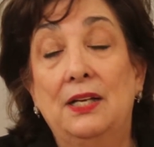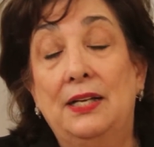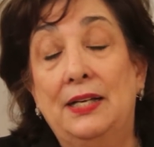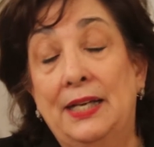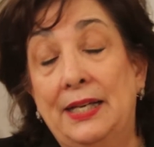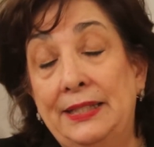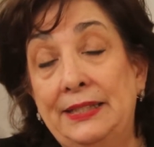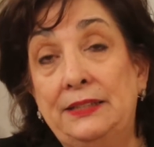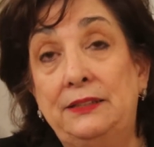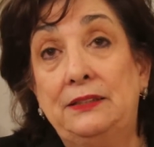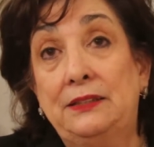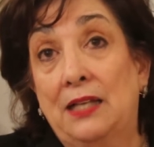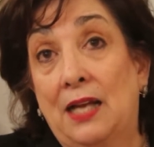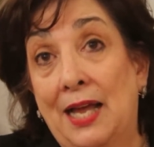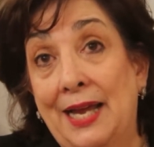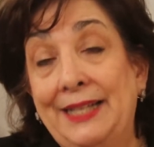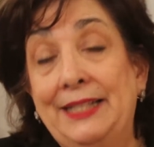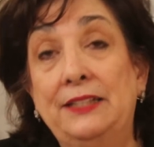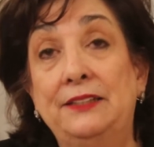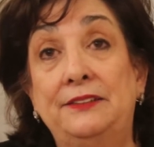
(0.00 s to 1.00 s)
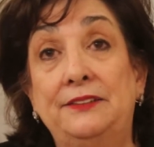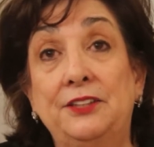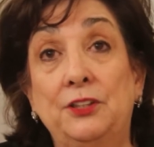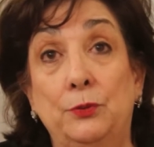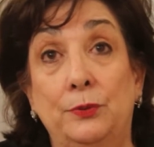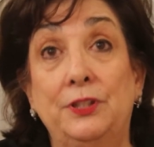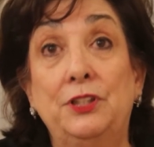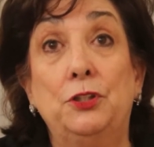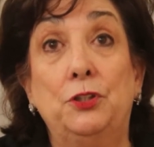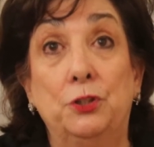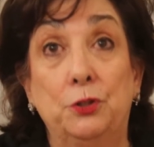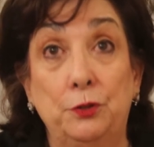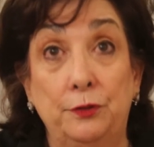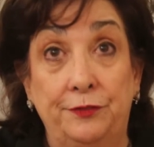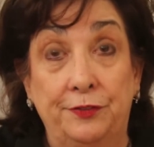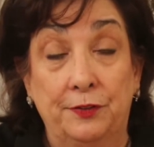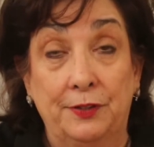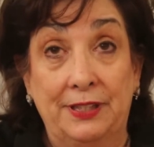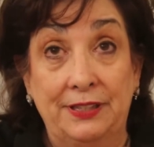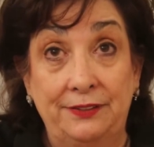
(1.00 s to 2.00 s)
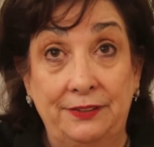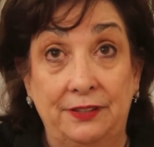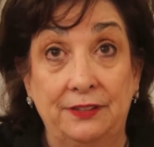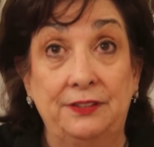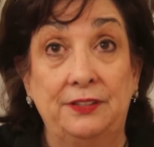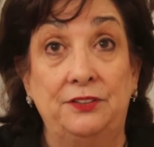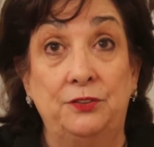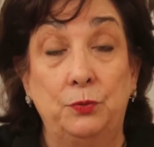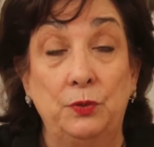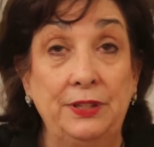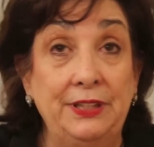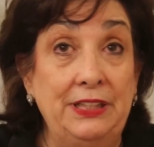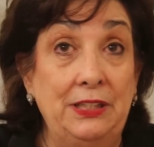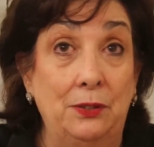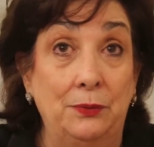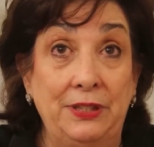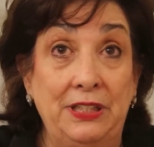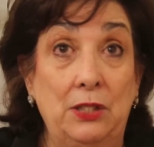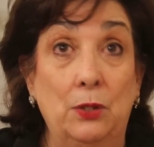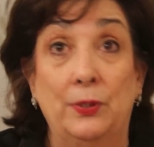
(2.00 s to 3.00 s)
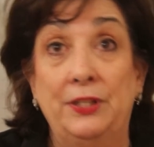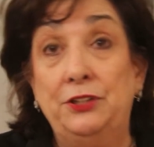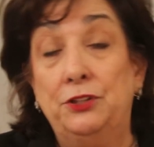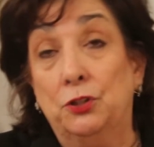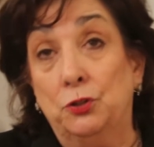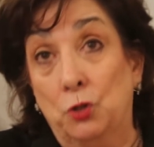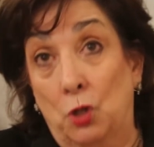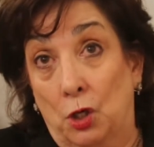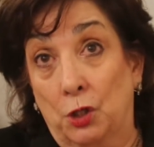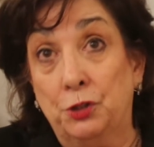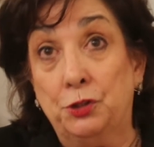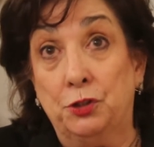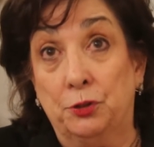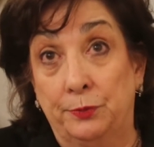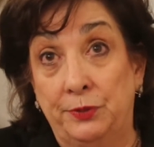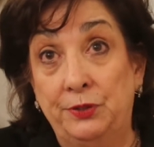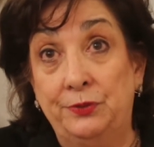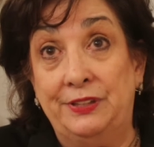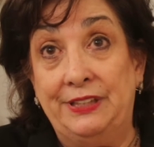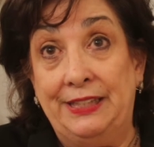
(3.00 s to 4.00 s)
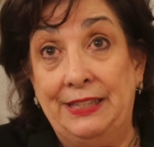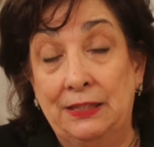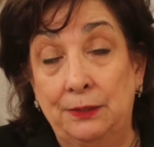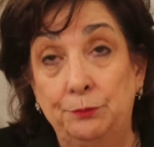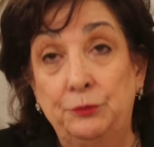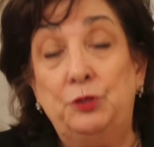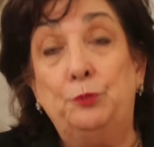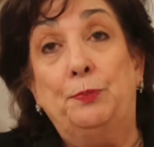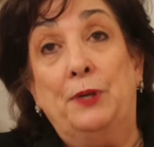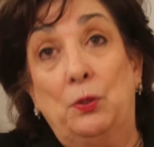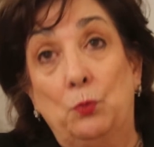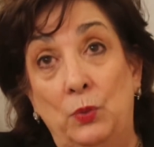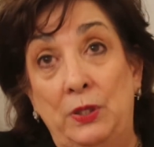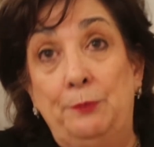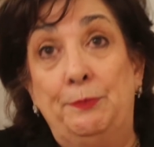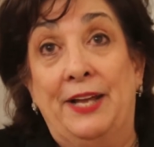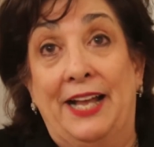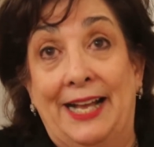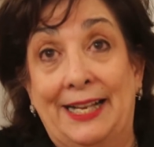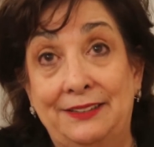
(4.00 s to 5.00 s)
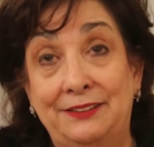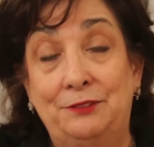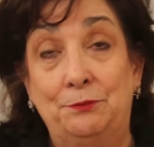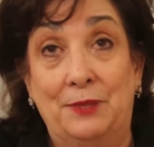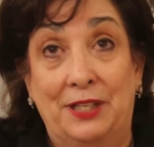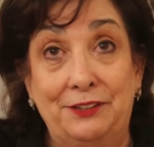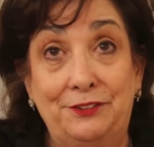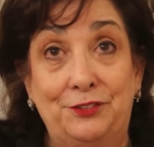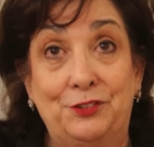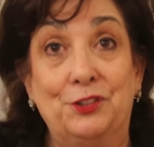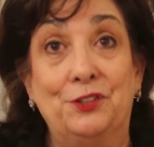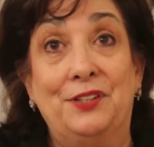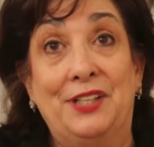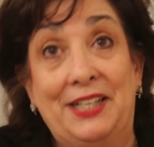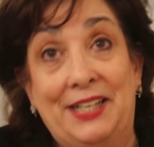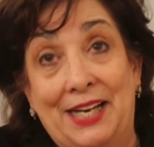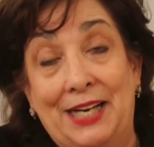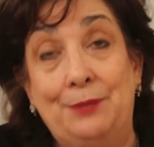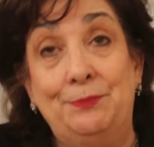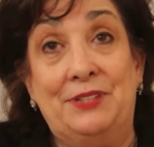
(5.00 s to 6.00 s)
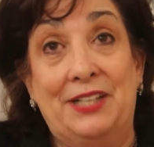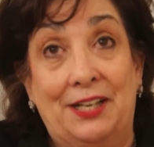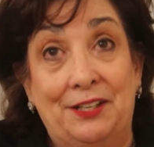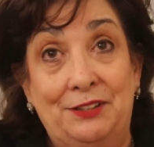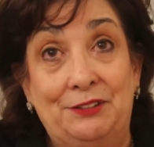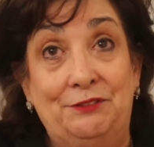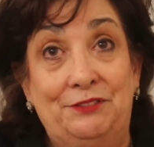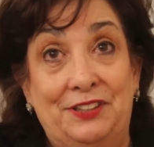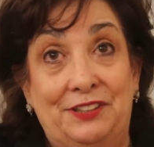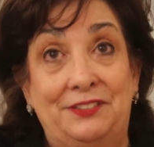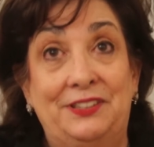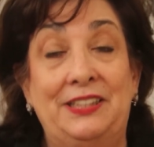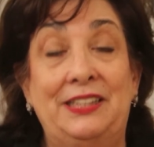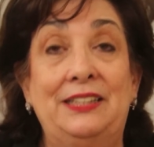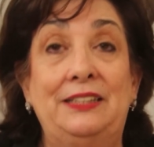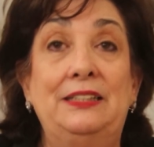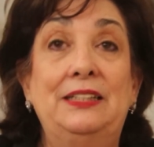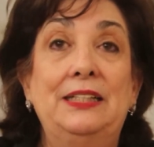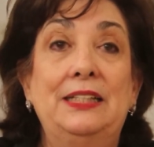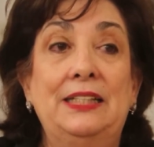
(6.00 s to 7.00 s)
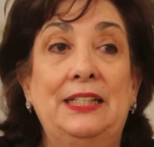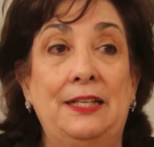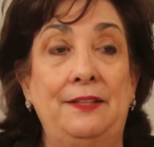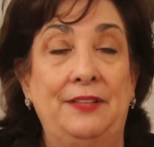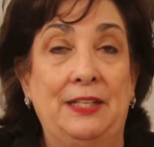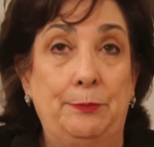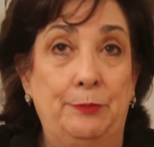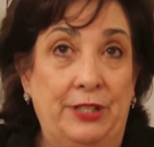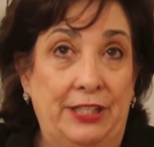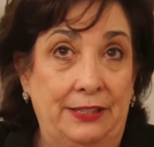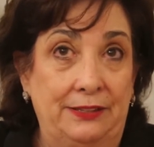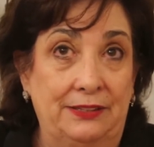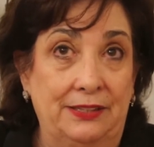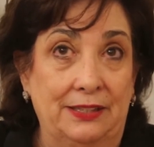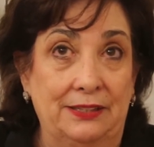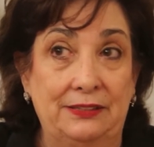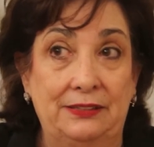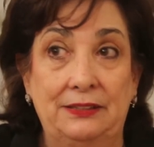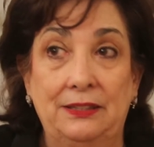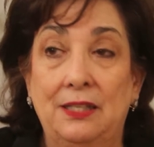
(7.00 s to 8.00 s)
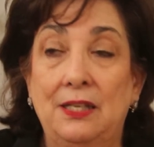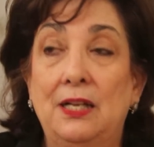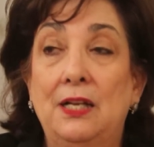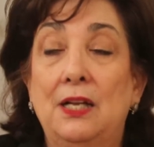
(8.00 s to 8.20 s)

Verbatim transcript: And it, I consider it a coup for us because it's really only going to larger museums, but we passed muster, they came down and visited, and they picked us.